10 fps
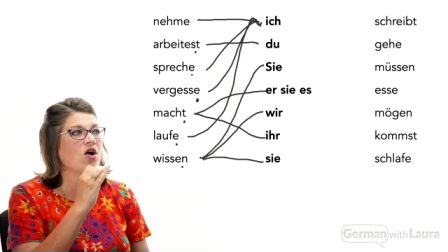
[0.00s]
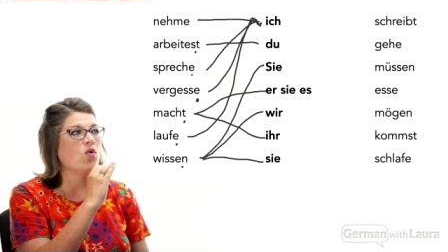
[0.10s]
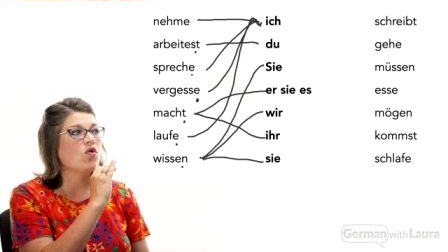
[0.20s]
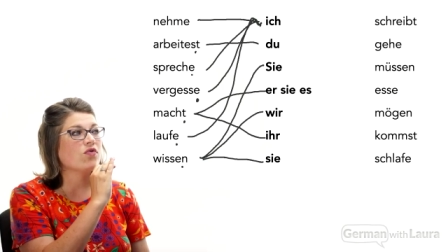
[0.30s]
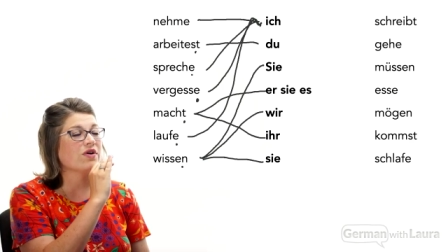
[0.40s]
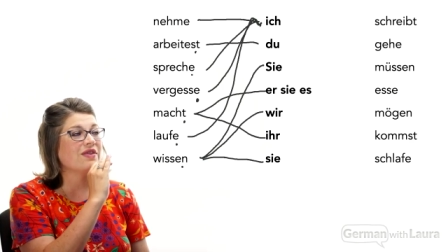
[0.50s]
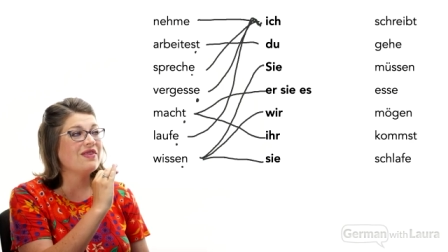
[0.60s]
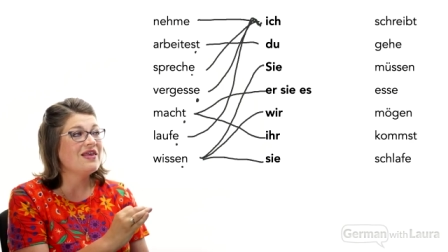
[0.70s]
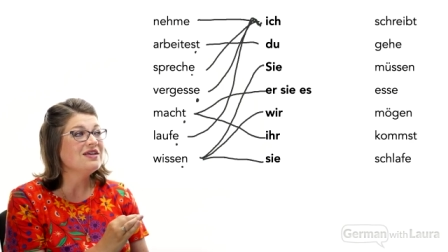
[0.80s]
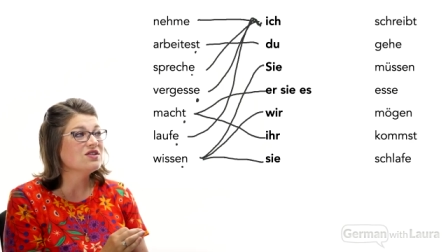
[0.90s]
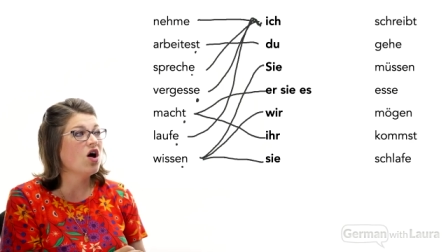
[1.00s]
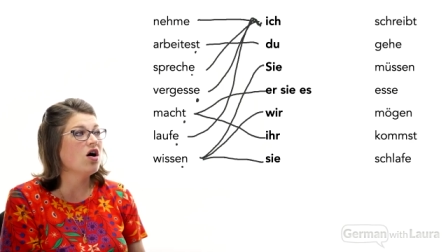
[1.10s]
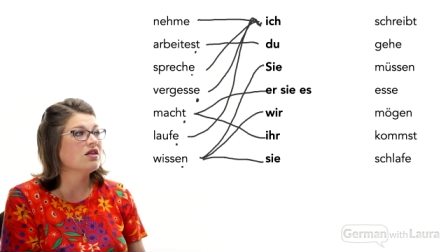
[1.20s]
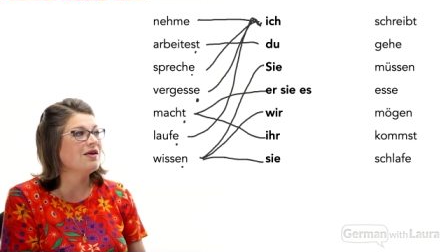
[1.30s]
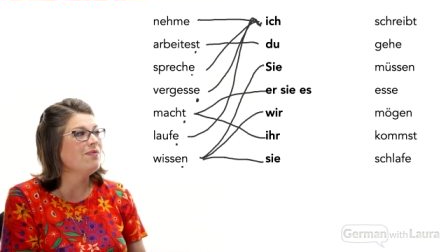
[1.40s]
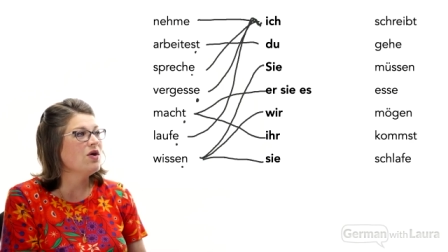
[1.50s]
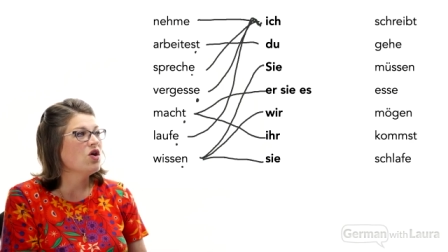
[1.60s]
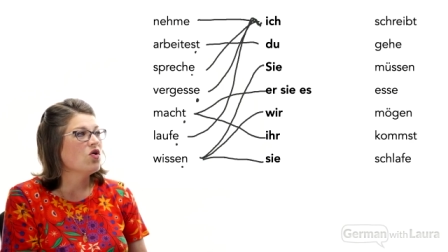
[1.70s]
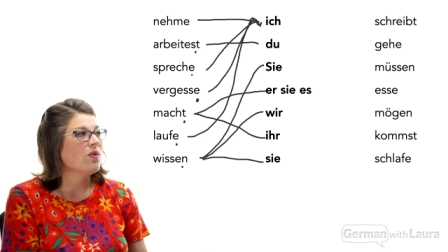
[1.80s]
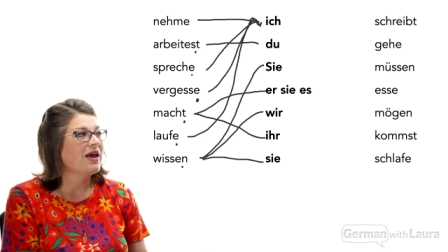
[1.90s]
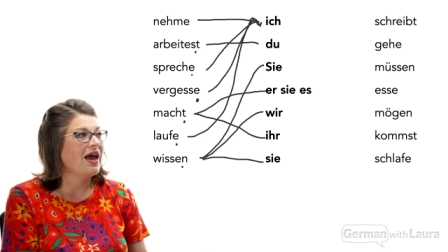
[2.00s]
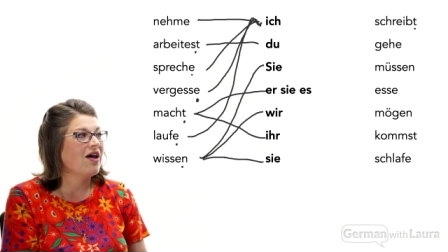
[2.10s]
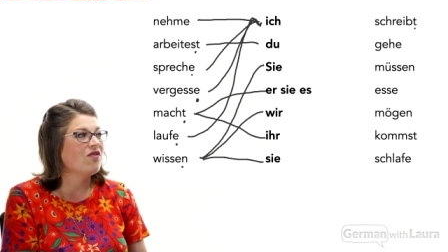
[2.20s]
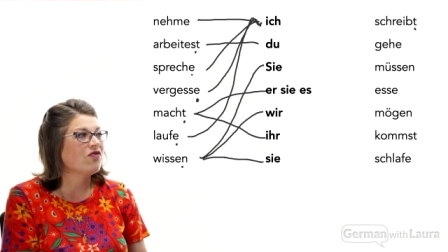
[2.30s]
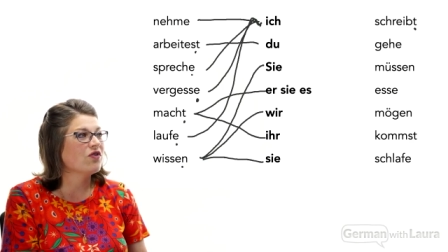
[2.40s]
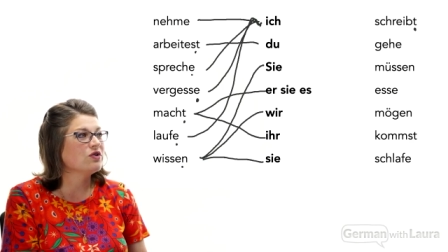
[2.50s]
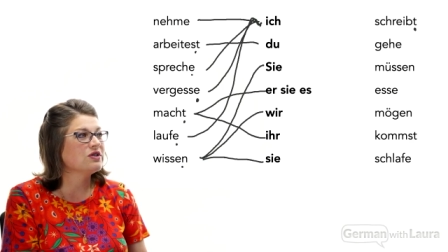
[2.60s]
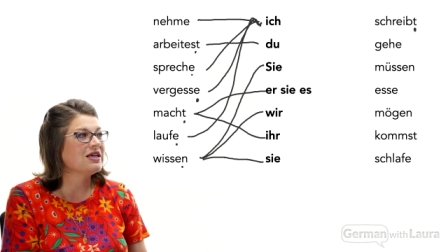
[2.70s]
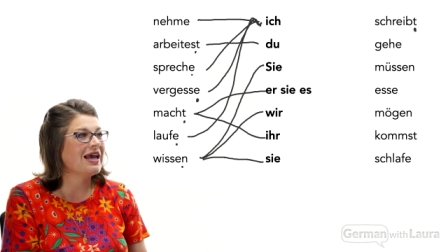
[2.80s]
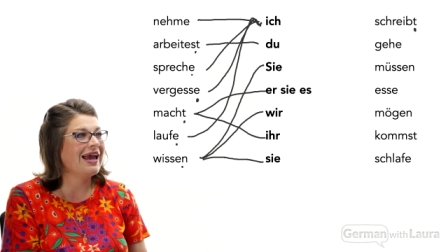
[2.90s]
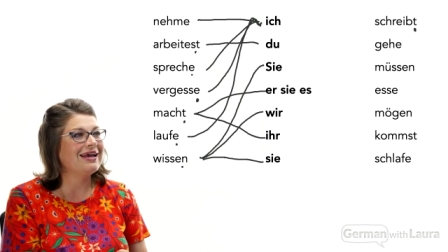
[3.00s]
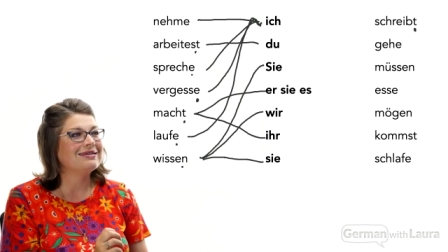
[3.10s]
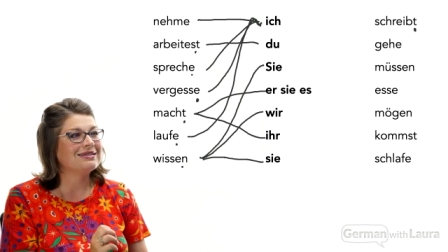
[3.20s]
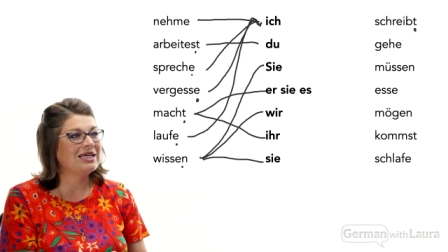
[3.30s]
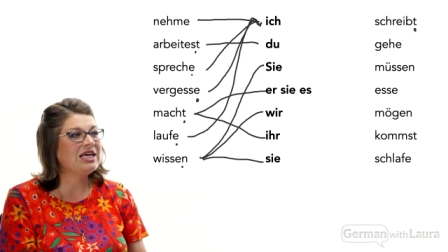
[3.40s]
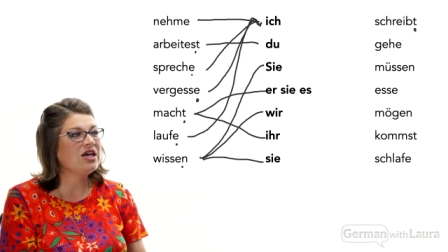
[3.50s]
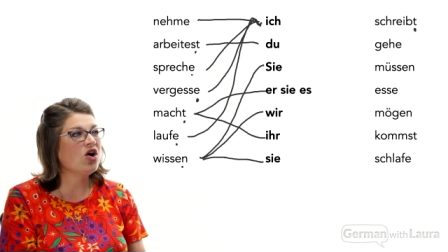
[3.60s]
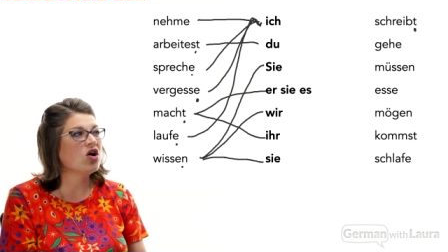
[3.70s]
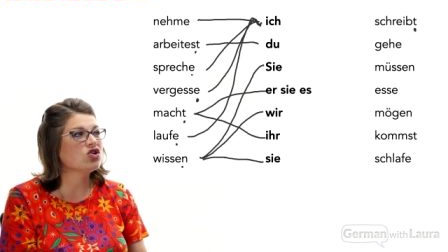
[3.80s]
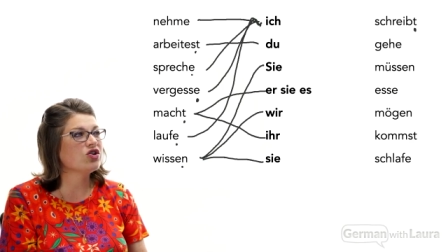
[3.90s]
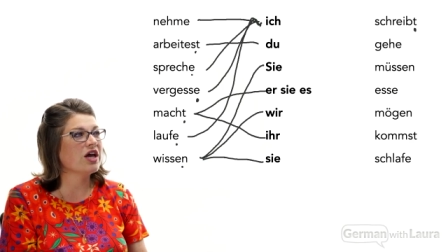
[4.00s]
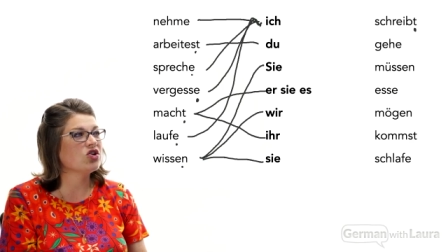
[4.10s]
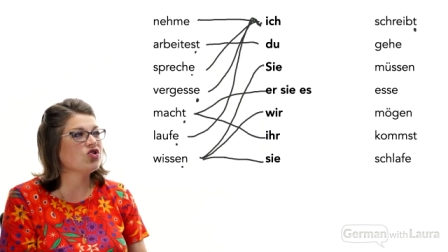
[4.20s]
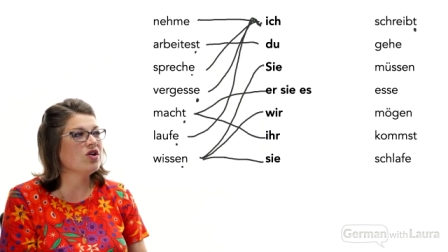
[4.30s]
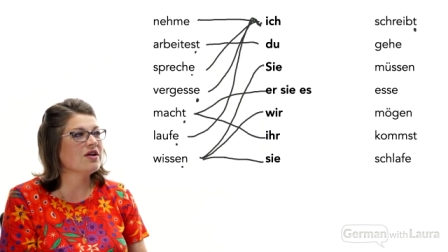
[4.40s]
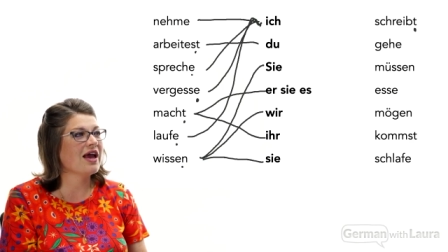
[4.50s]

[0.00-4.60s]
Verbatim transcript: Now over in this column, we have firstly a T conjugation.